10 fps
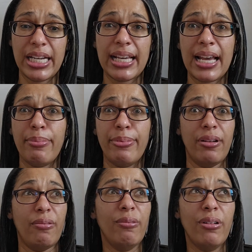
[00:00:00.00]

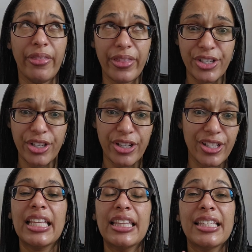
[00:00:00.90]
carpet. What the
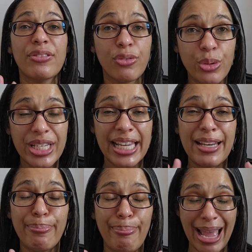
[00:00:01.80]
juice? There's
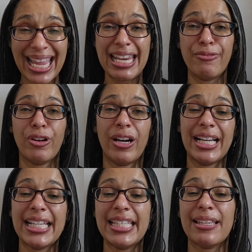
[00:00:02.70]
14 main
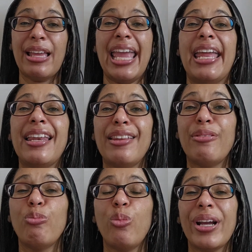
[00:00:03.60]
rides,
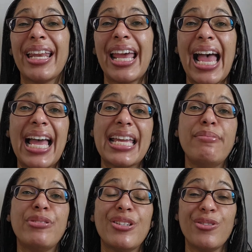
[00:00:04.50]
and we're going to
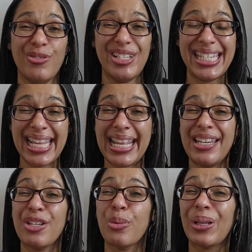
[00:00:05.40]
aim to do 10
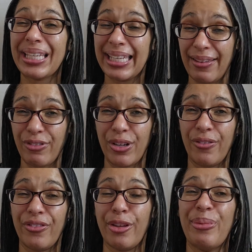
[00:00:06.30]
to 11
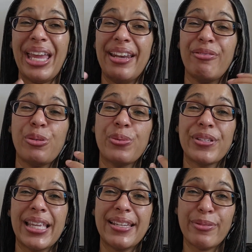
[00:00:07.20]
of them, and of
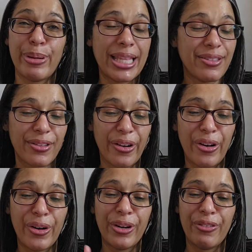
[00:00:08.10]
course that depends
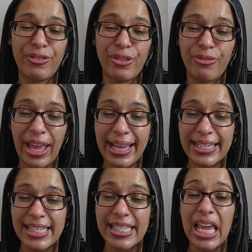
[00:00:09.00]
on a few
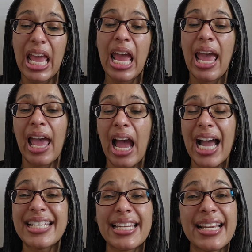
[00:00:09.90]
factors. I
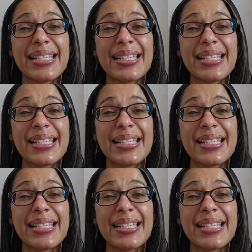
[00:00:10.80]
did ask